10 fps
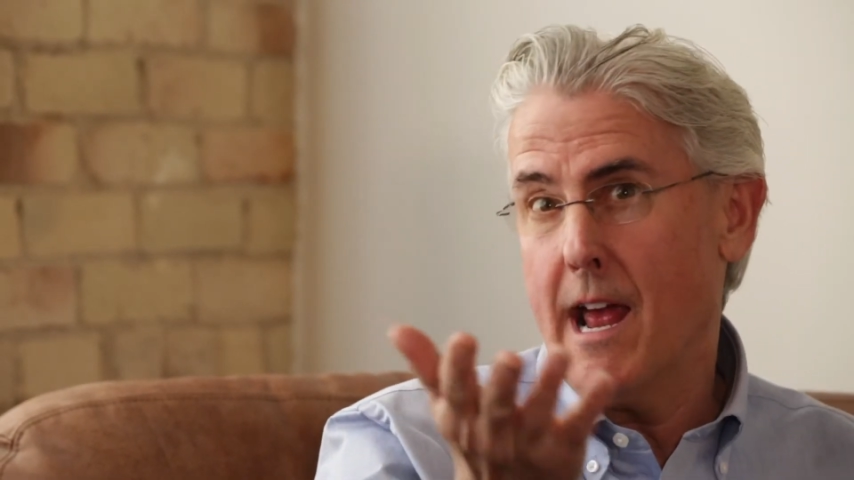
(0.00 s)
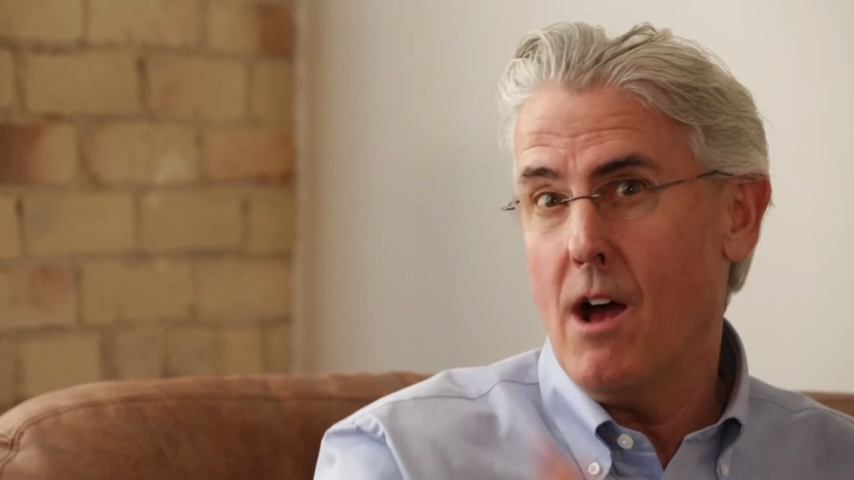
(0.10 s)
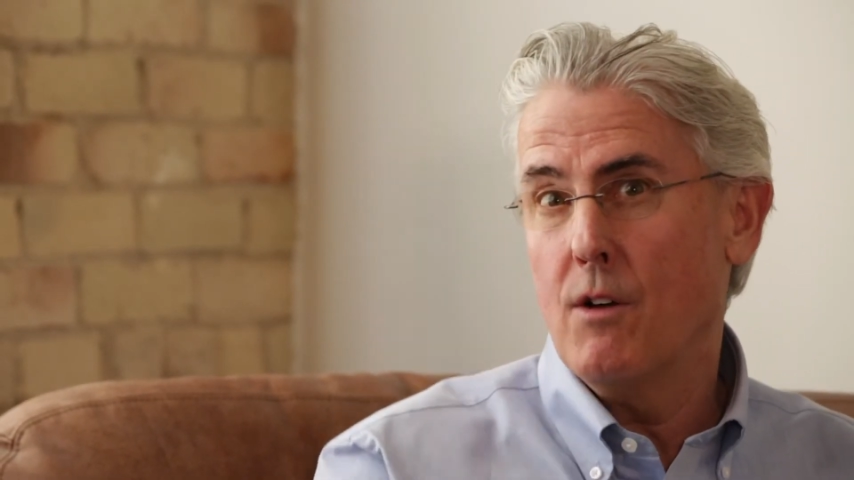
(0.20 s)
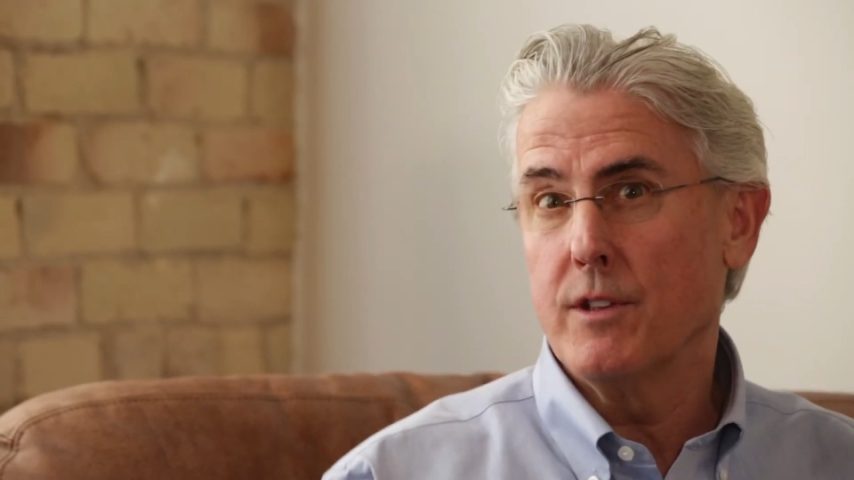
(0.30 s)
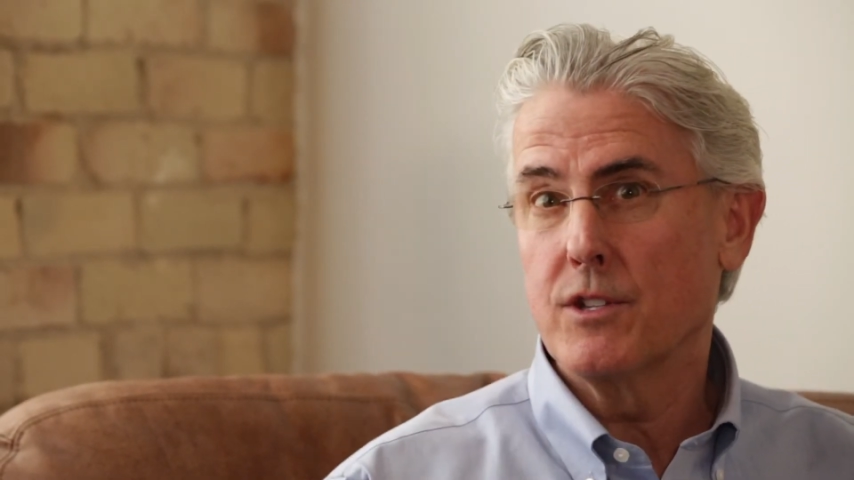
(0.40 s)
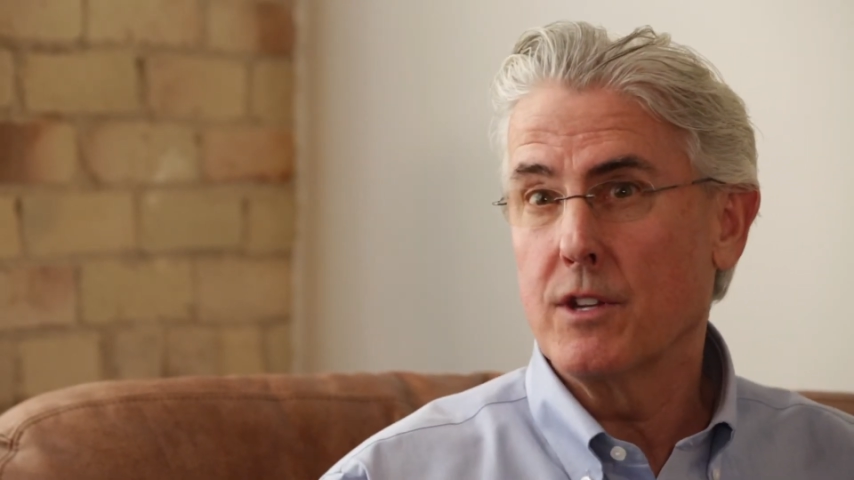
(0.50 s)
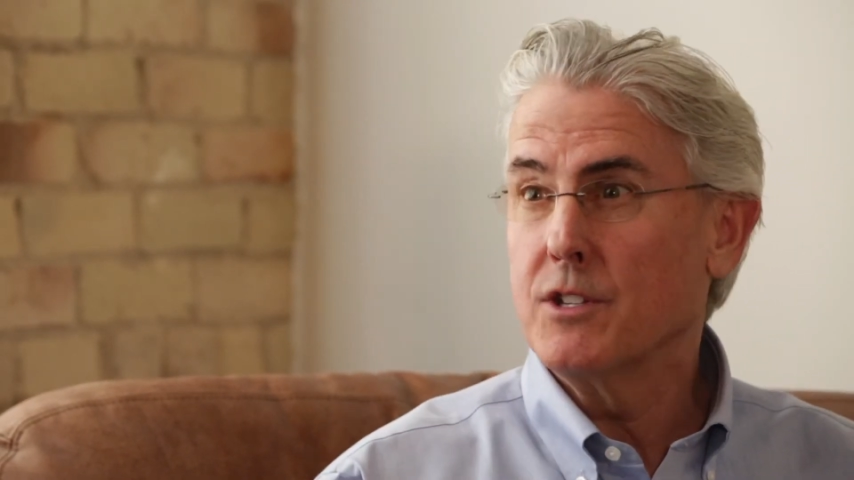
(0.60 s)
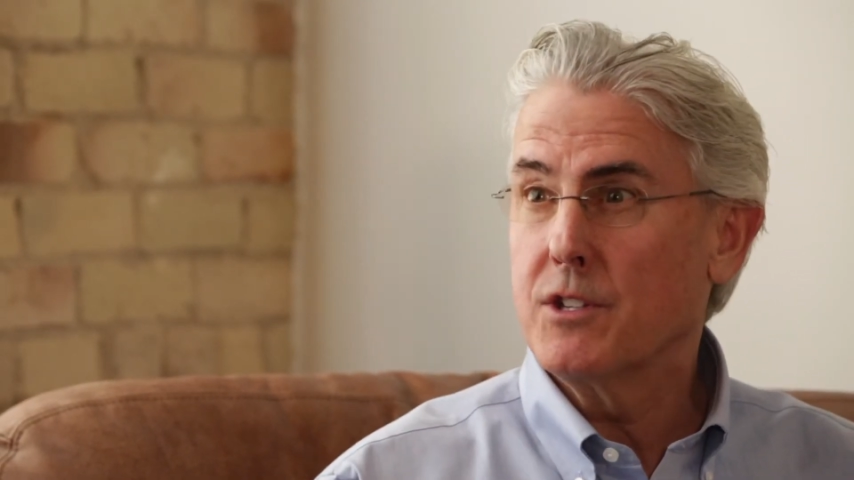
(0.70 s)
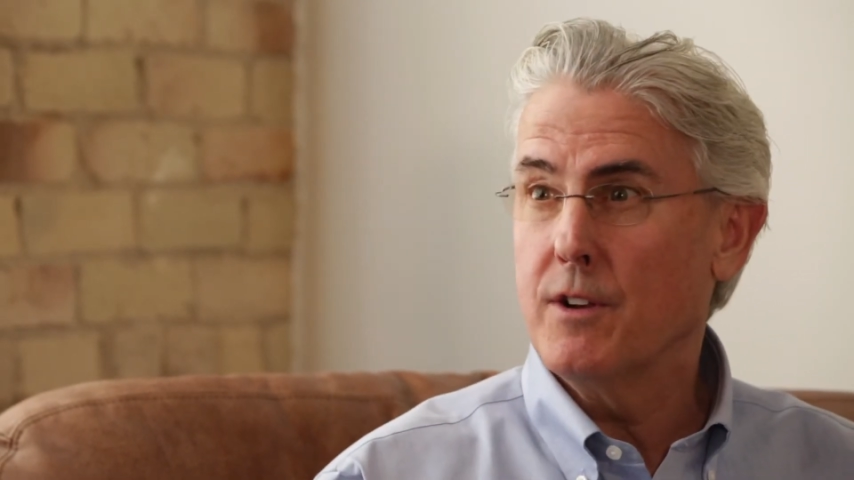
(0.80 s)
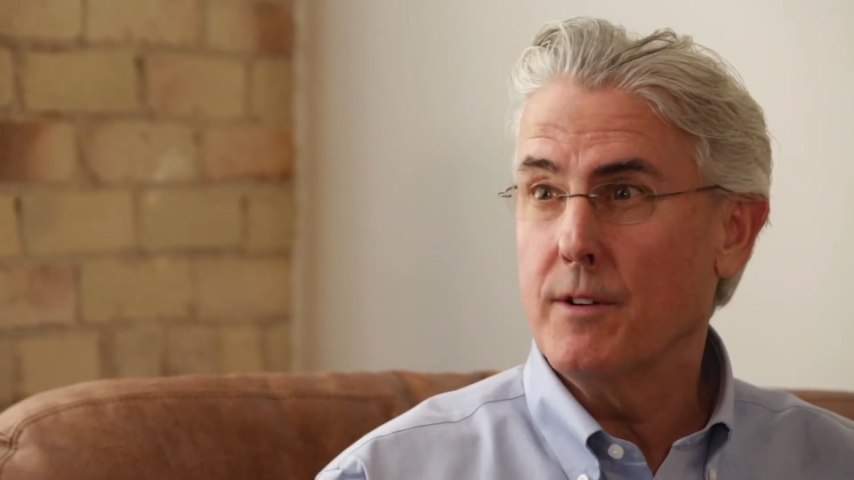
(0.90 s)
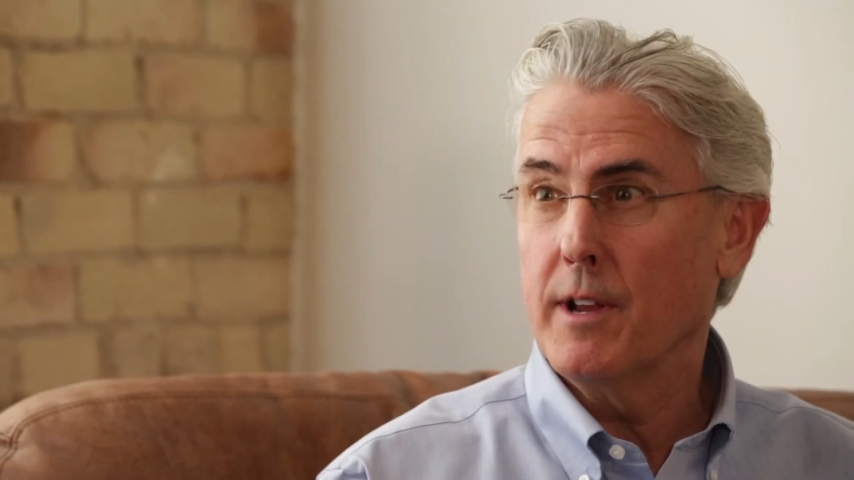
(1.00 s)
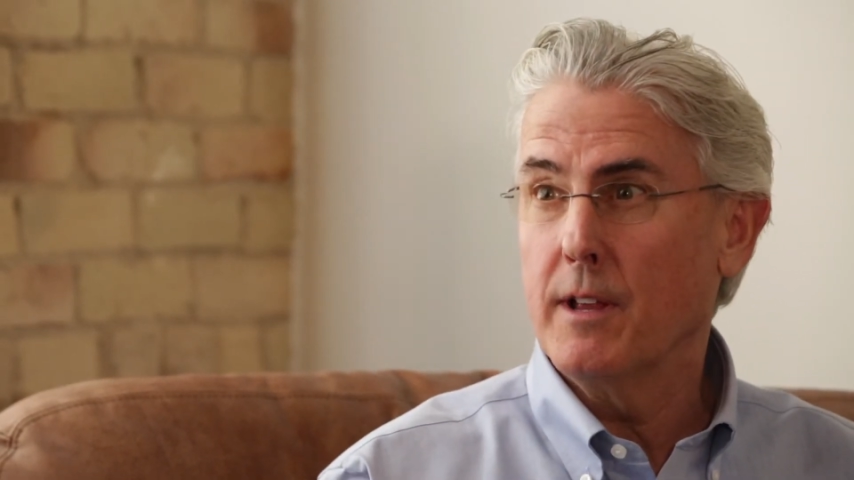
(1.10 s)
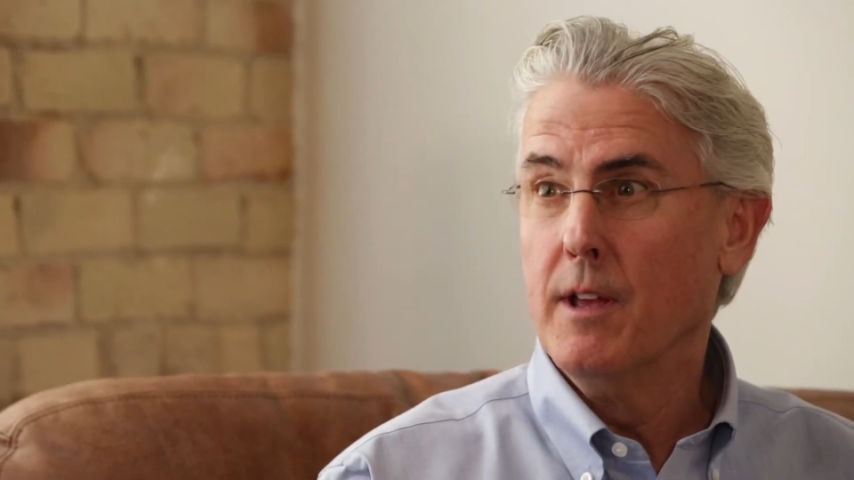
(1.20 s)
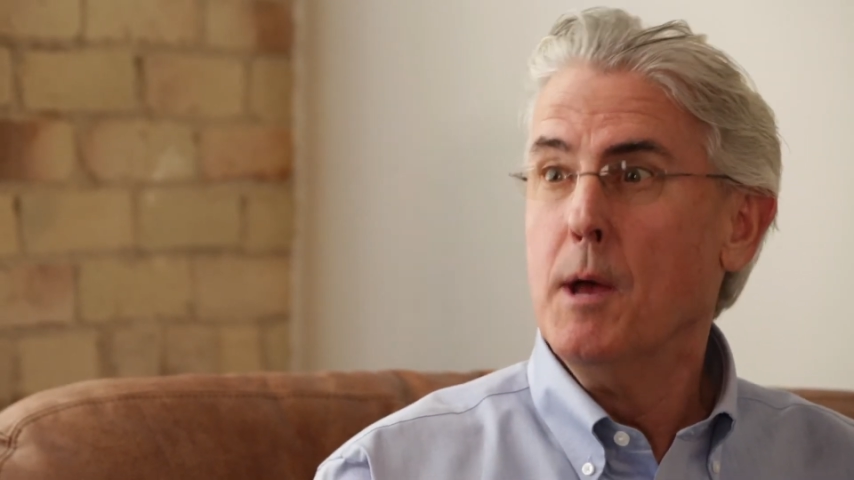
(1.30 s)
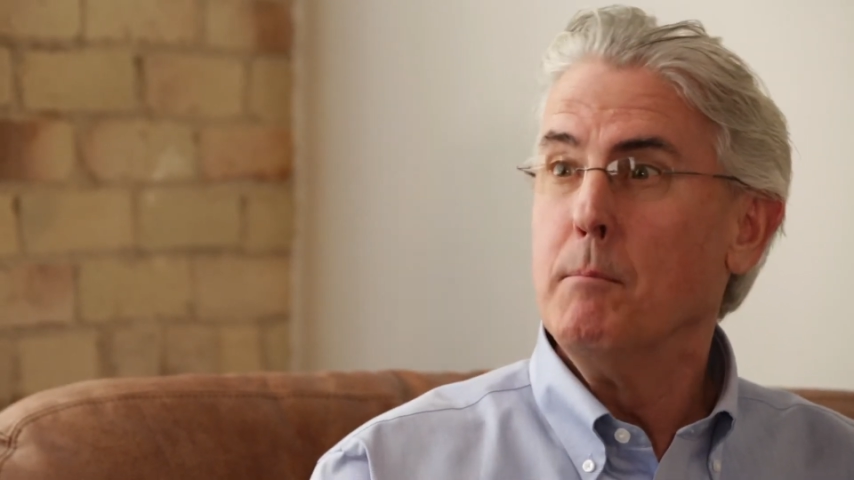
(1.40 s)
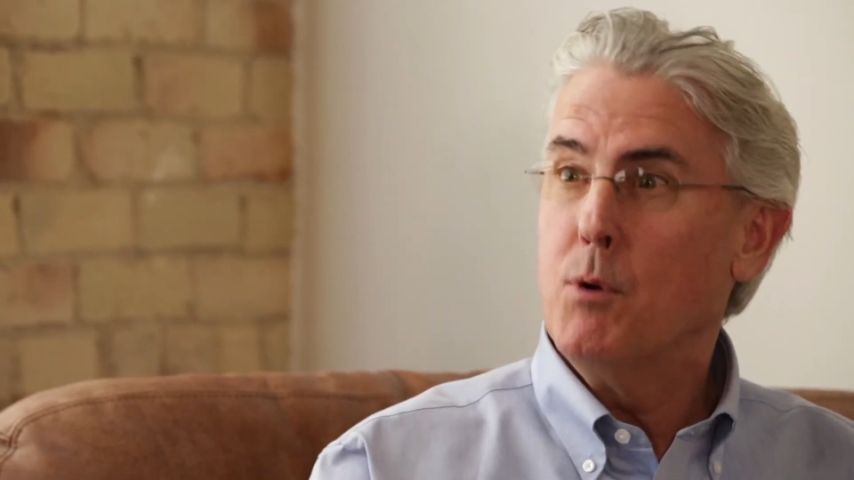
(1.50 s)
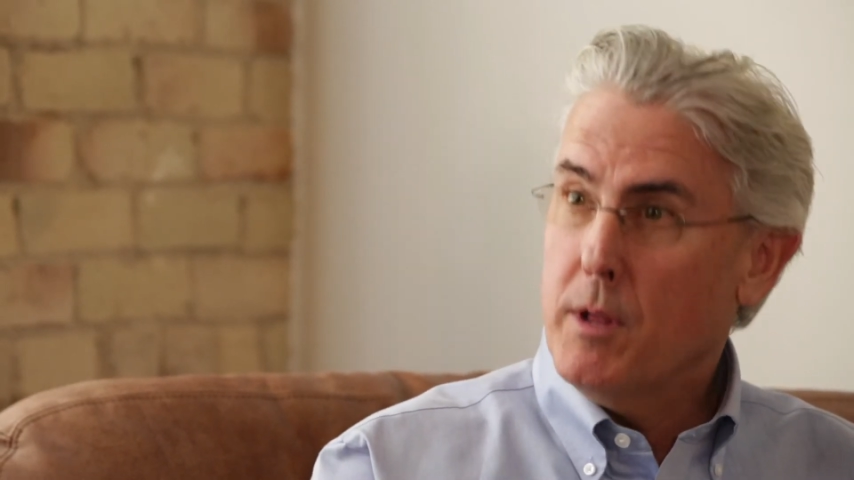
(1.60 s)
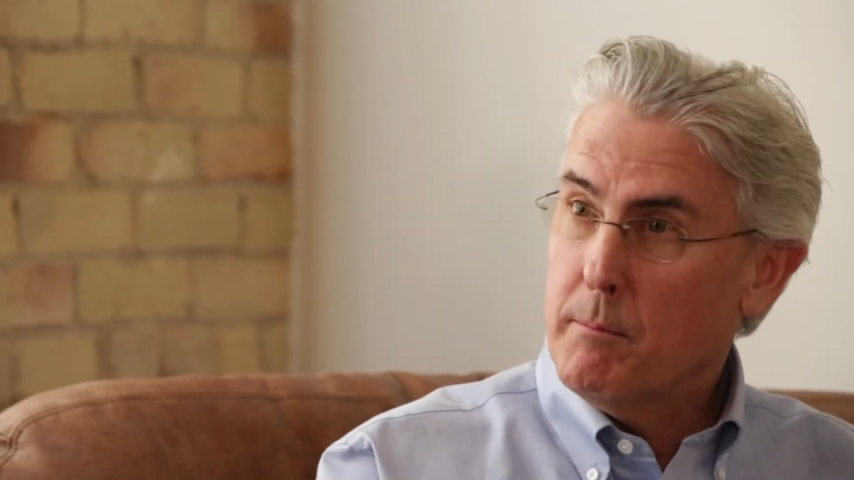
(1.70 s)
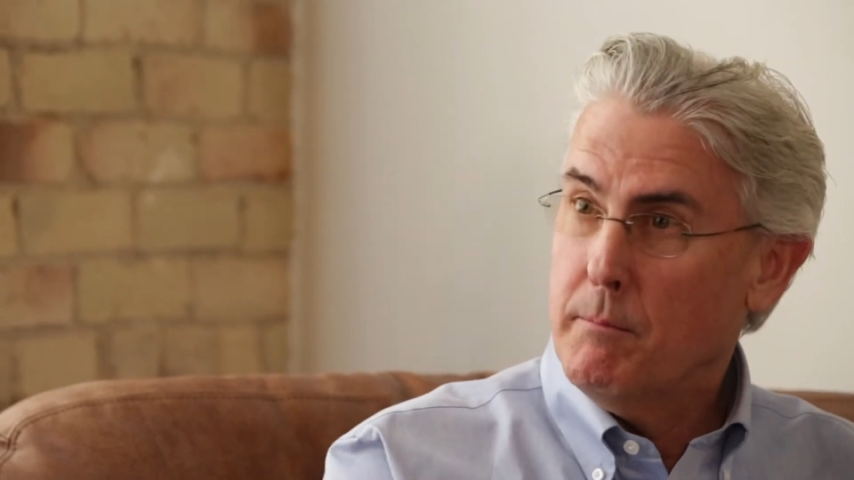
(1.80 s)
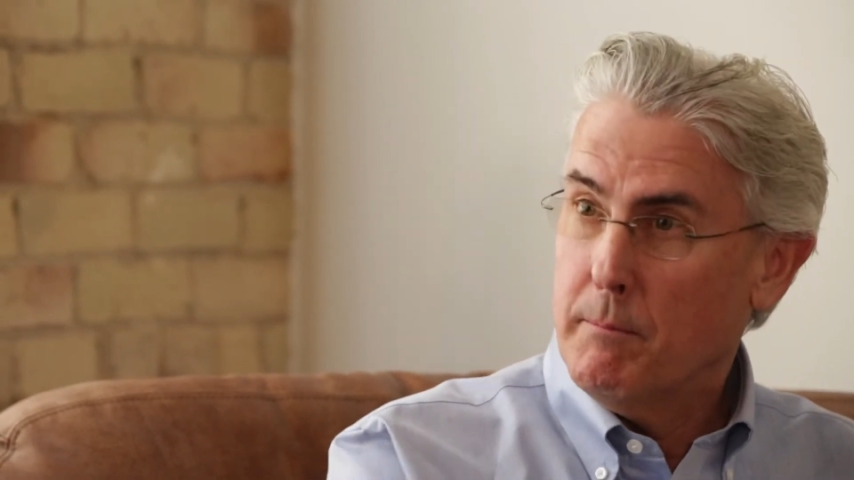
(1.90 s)
now that's considering
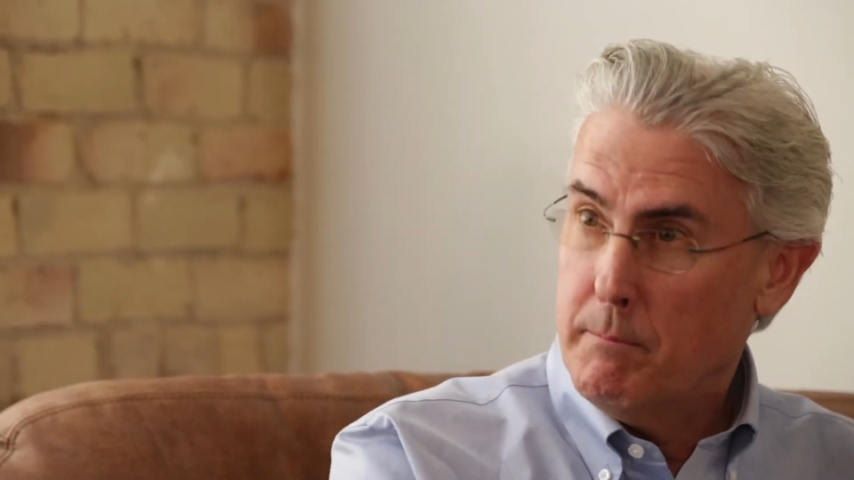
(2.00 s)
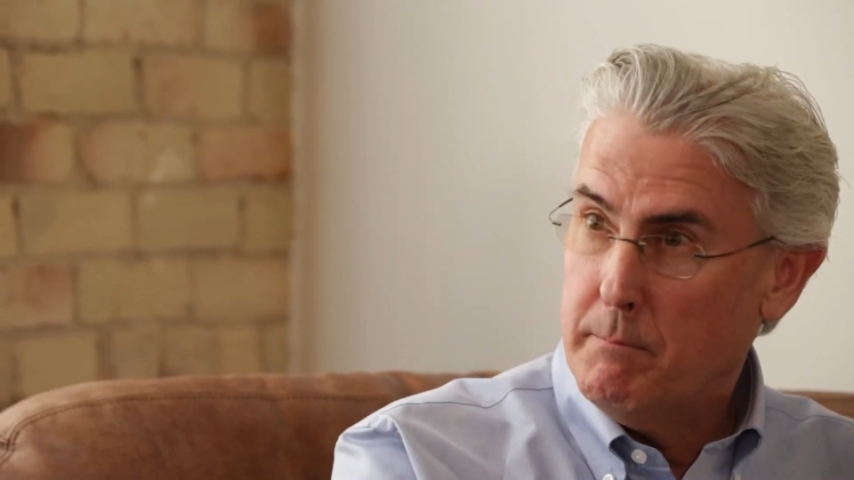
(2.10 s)
putting